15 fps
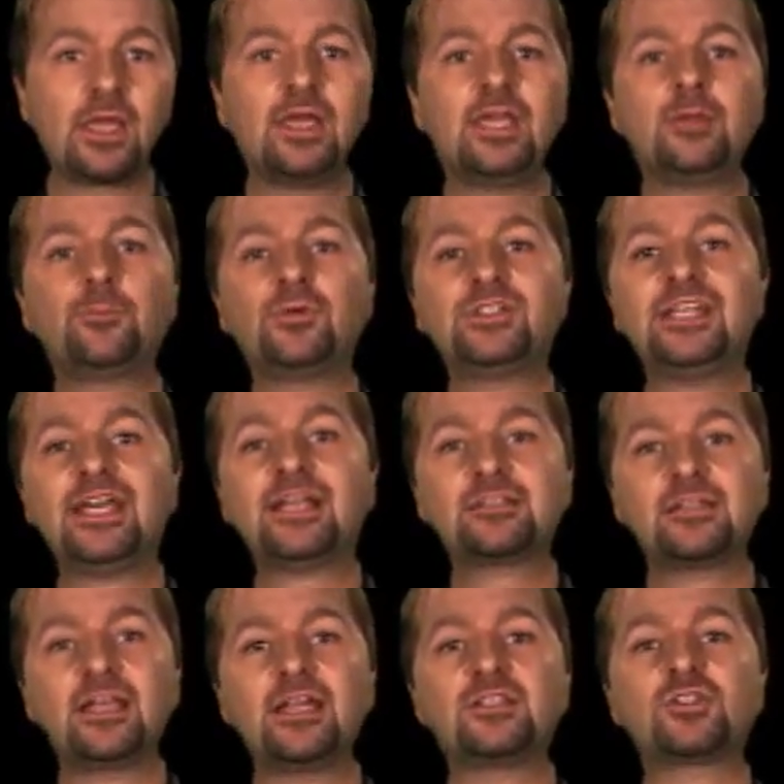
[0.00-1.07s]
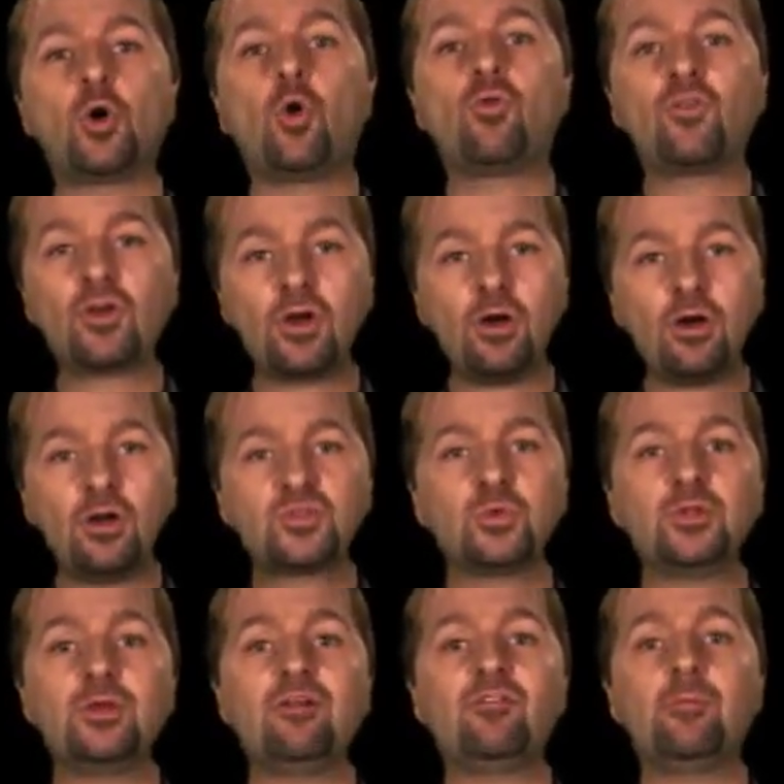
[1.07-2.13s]
It protects against overcards when
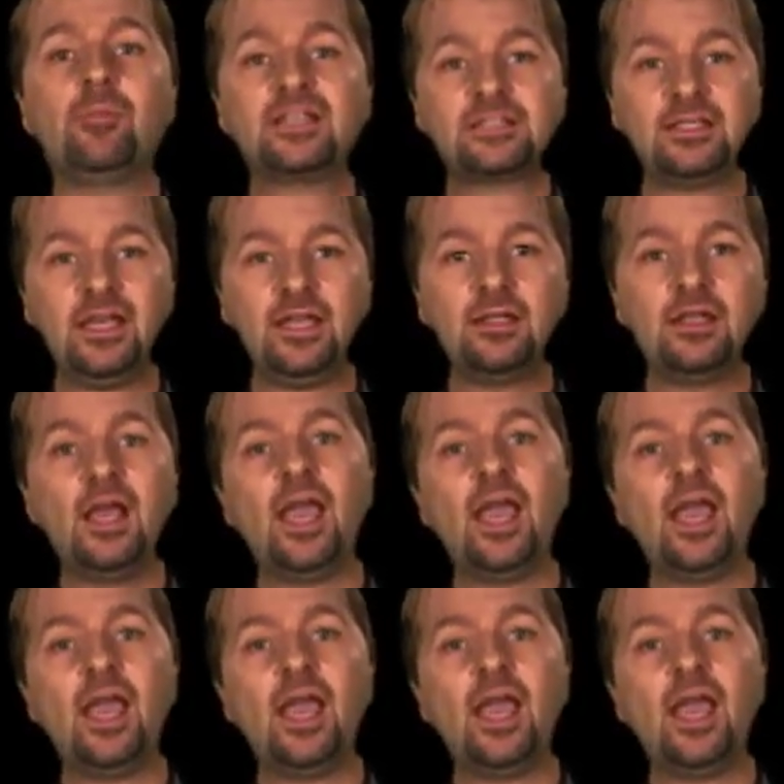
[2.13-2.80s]
you have the best hand,